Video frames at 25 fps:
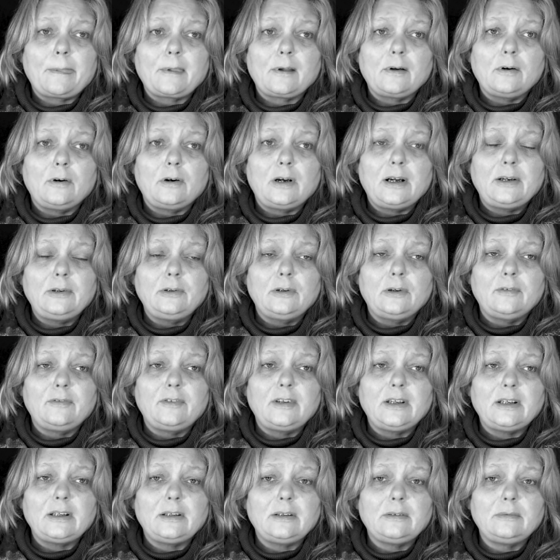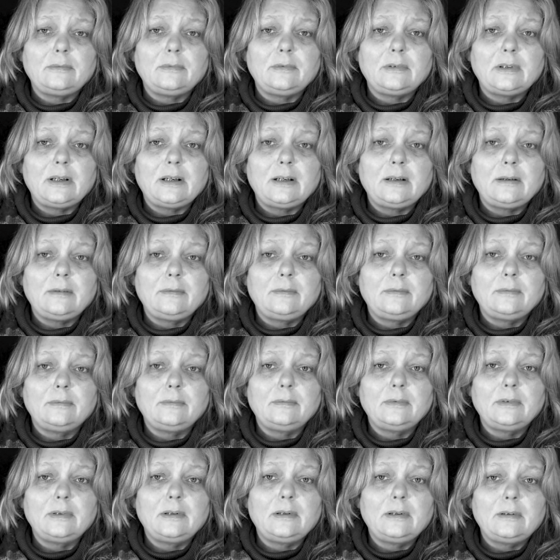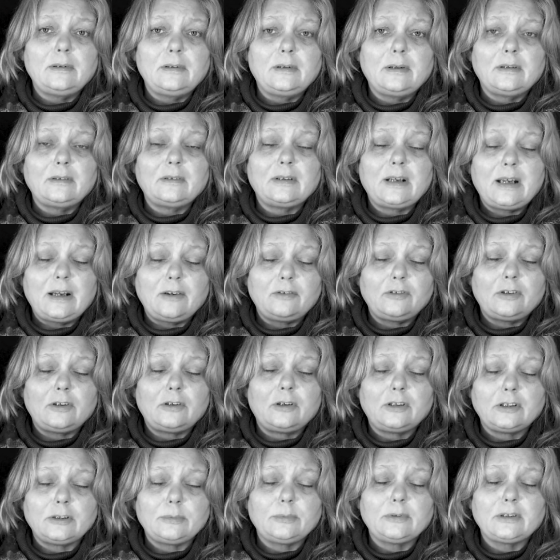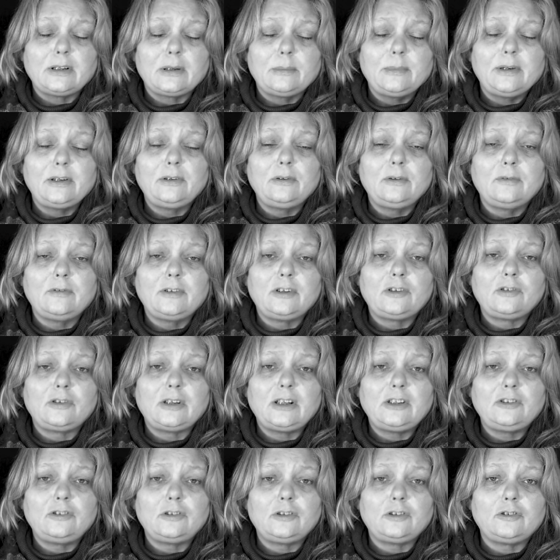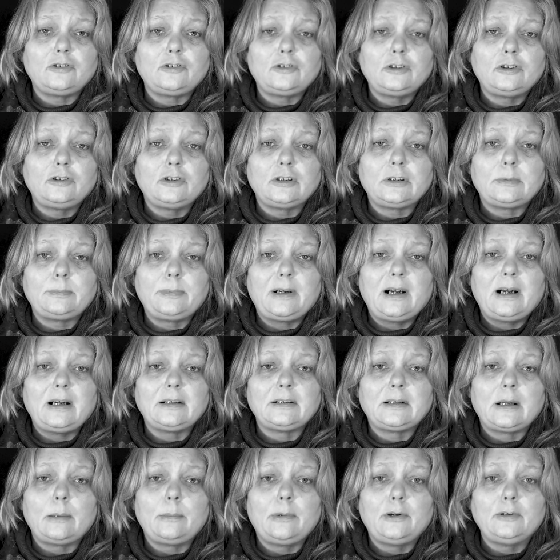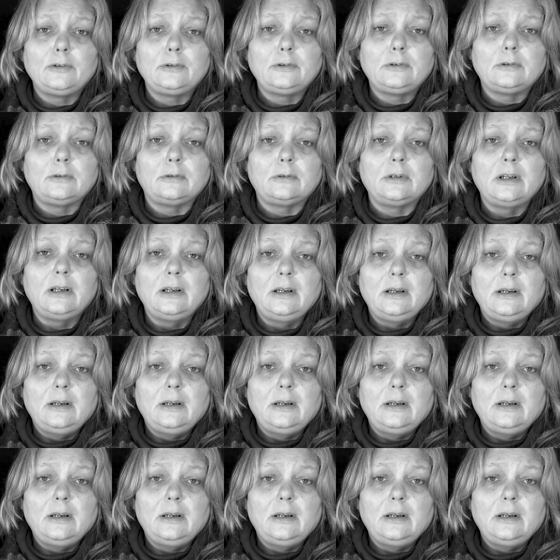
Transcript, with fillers: got out of heard her husband come out of the trenches, she just packed a bundle